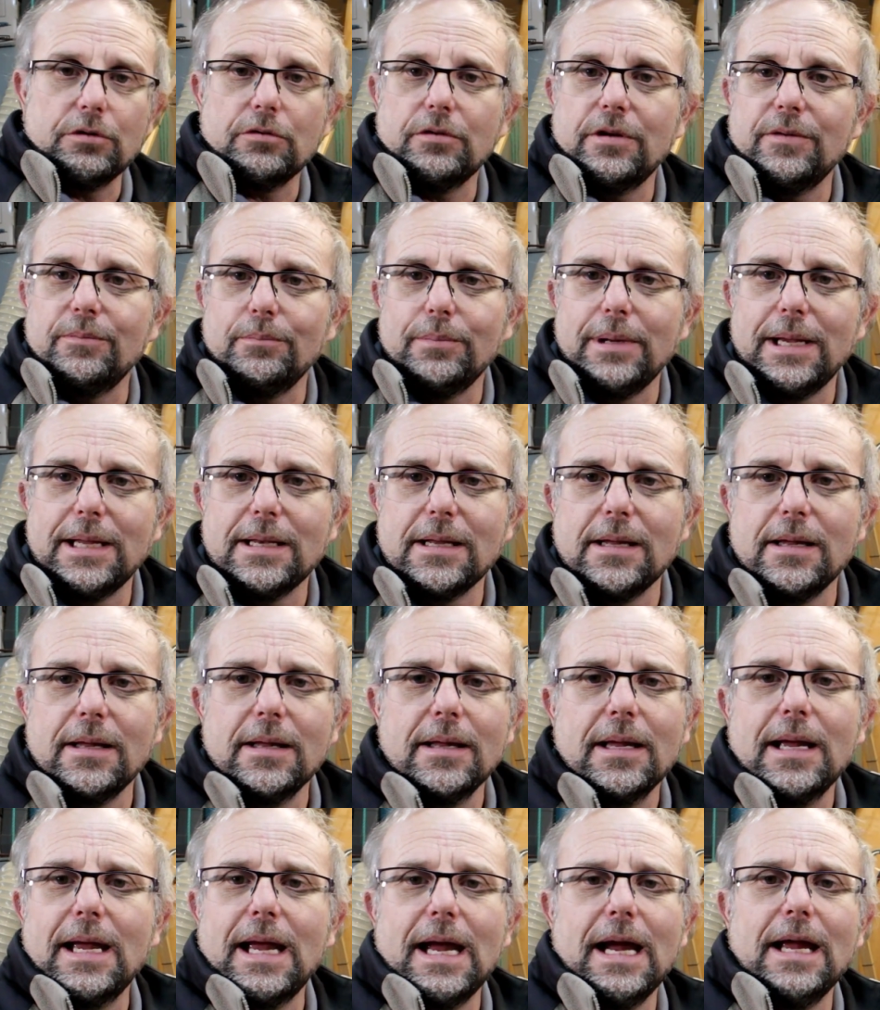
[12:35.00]
are even better,
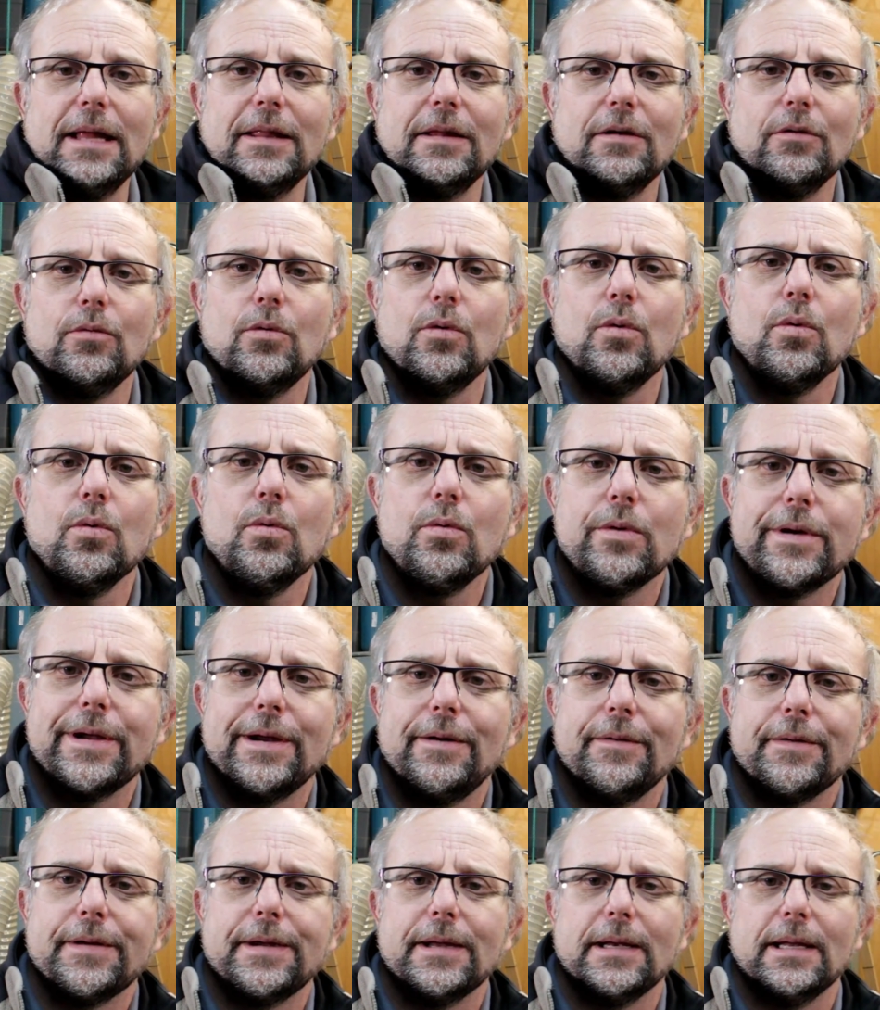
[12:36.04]
and they're all
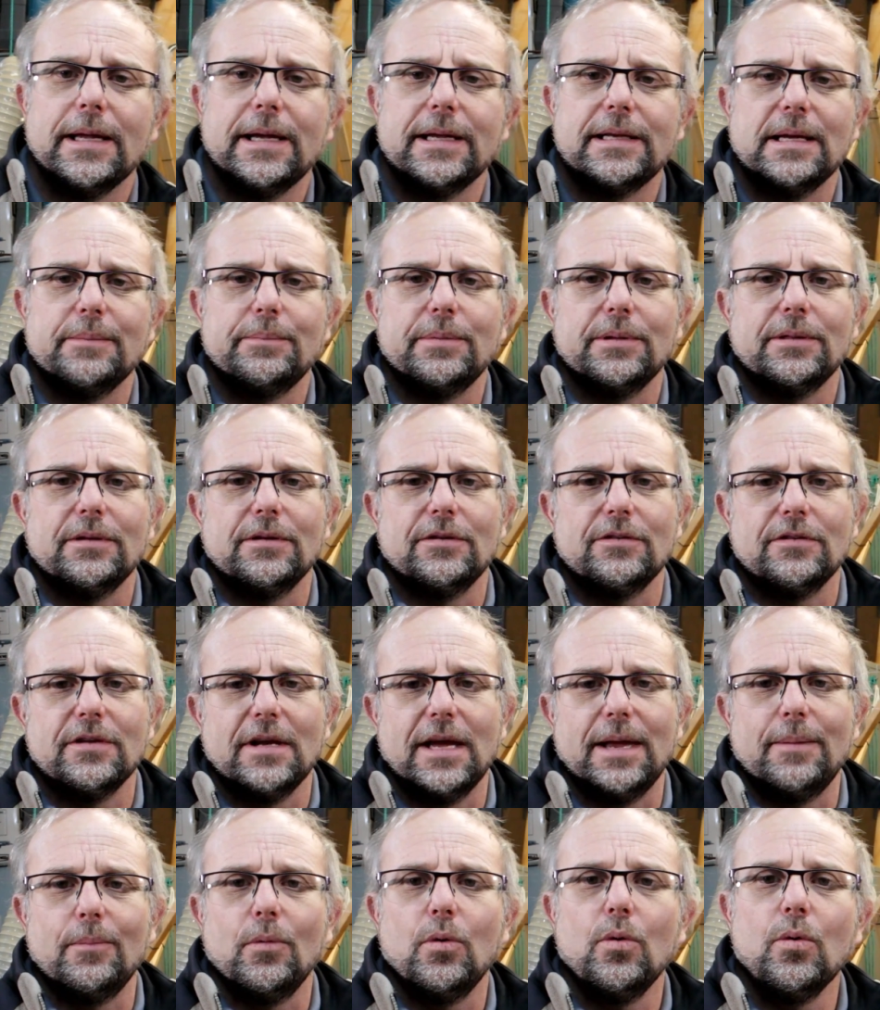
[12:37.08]
calculate up at the
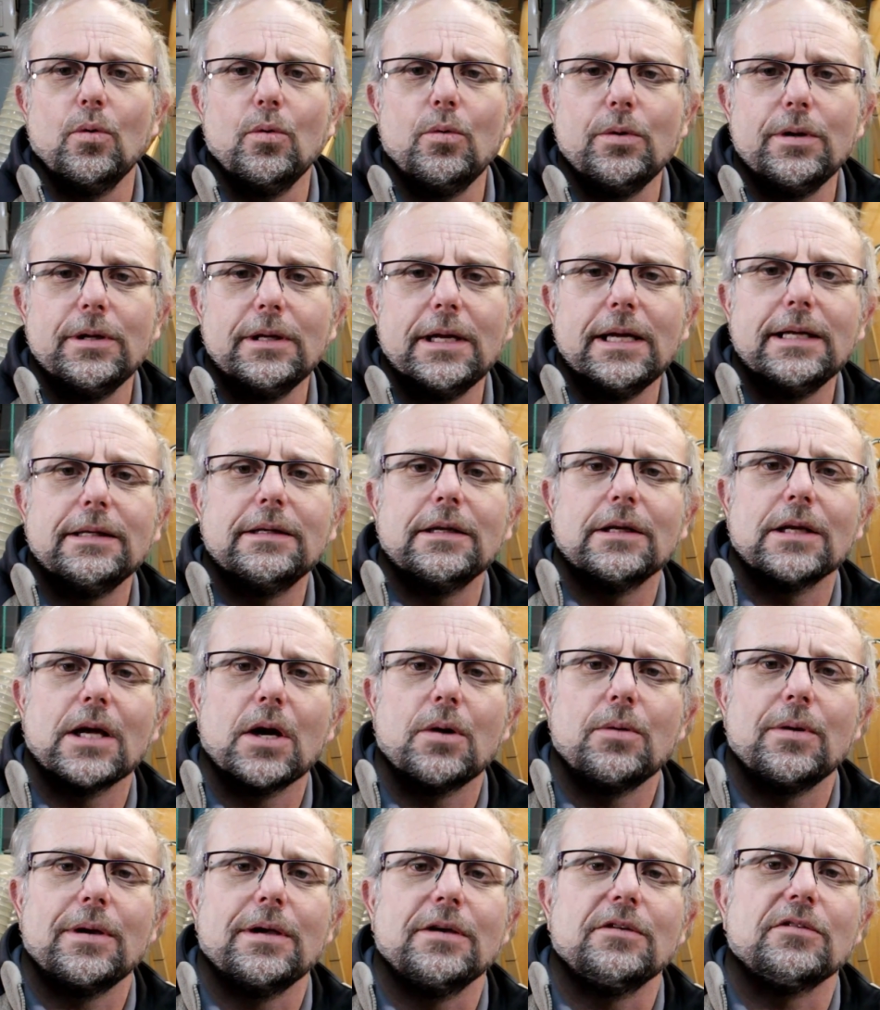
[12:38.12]
same. All we need to
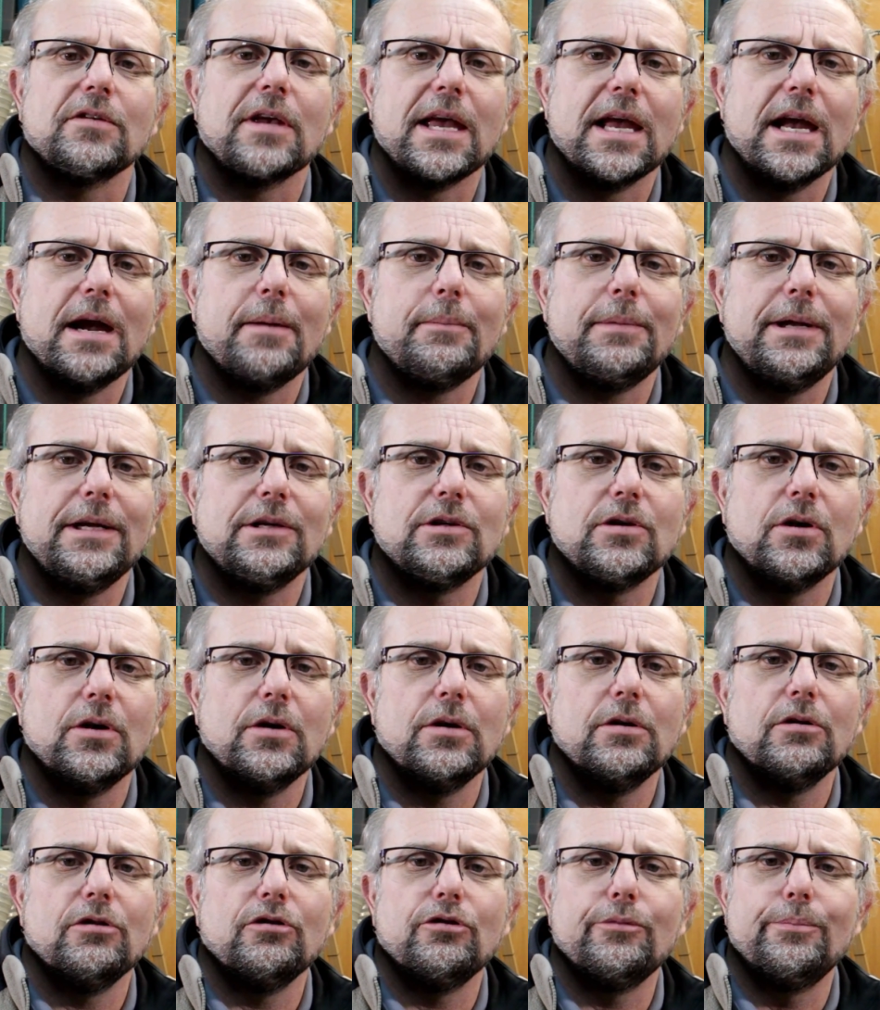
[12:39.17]
know is how many
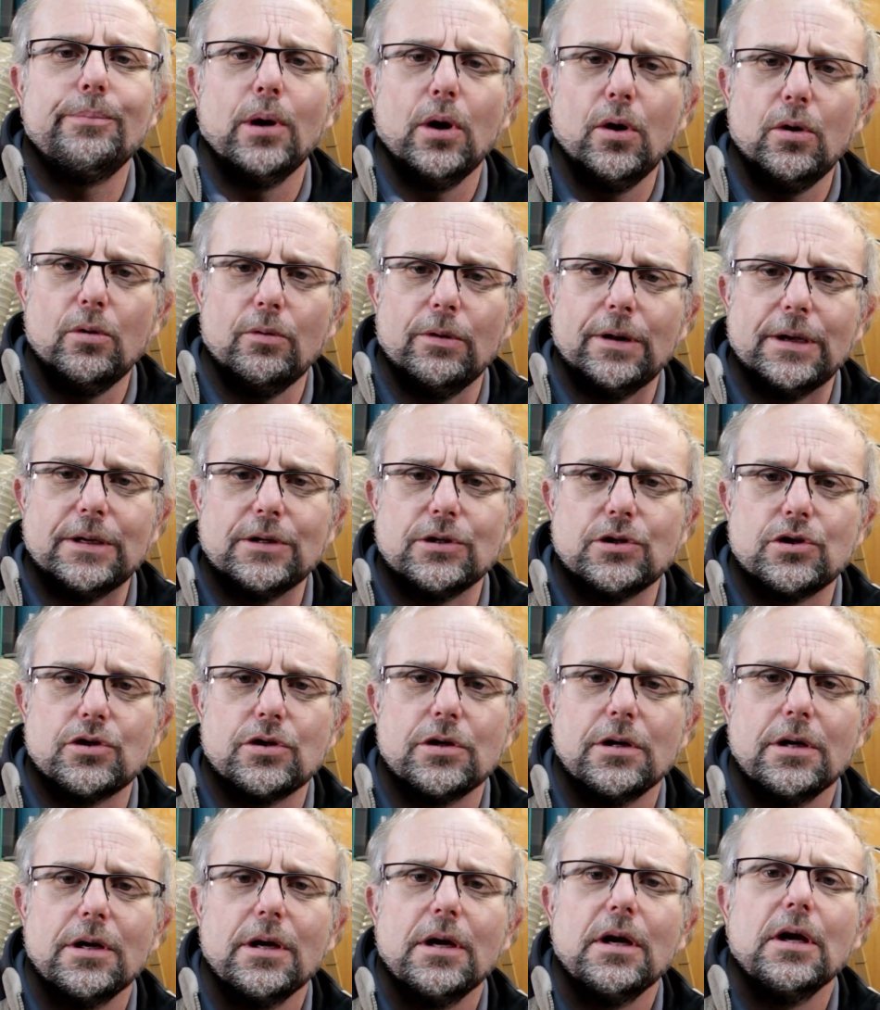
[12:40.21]
turns per inch
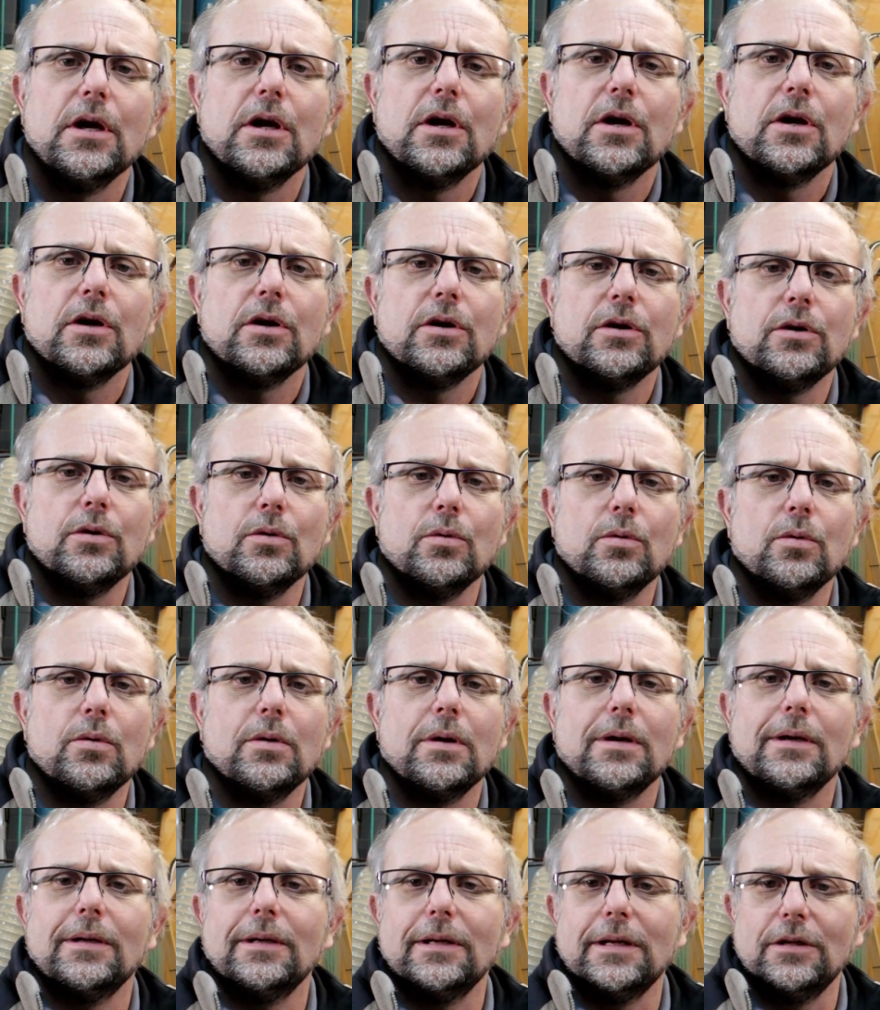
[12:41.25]

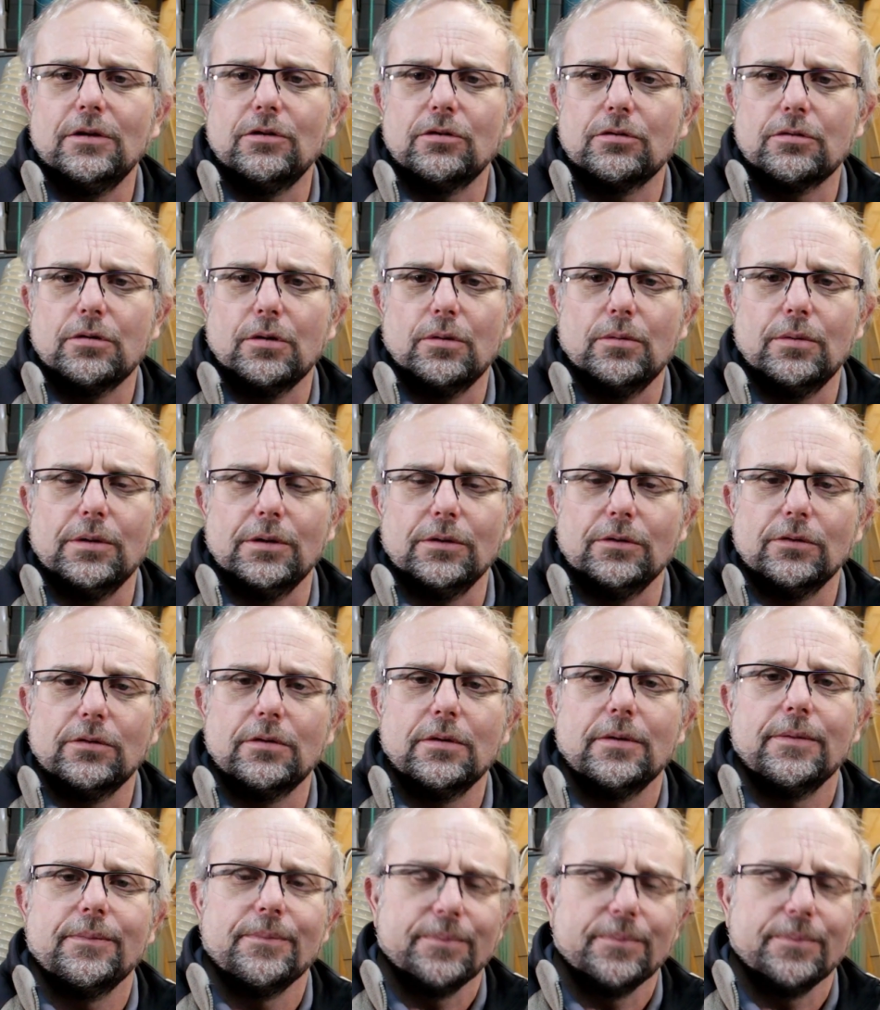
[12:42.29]
your lead screw is.